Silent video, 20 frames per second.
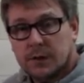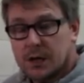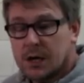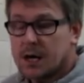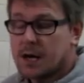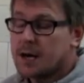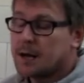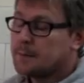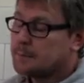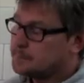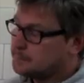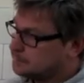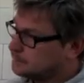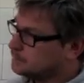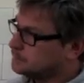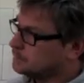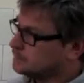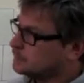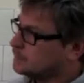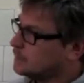yeah. that we do
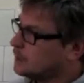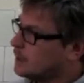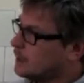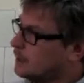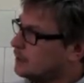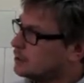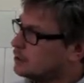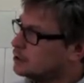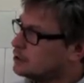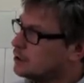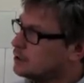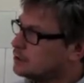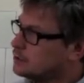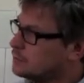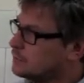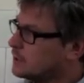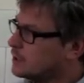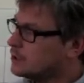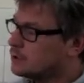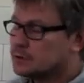their piece. Yeah, because there are
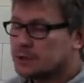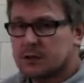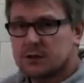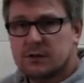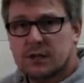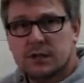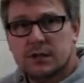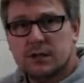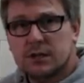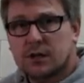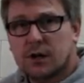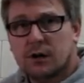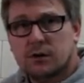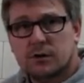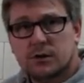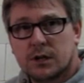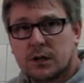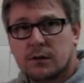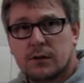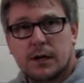some really good, interesting
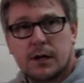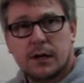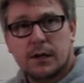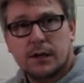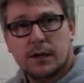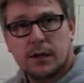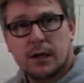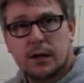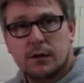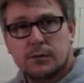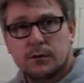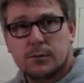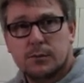dogs out there. You know,